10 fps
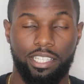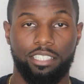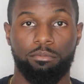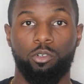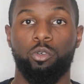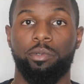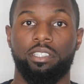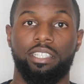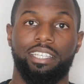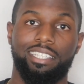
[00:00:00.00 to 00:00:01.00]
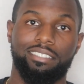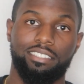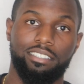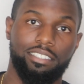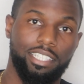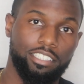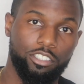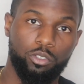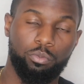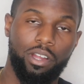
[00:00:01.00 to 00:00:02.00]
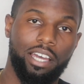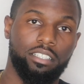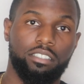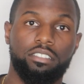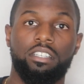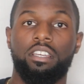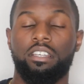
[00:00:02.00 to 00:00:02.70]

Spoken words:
that's booming is digital products.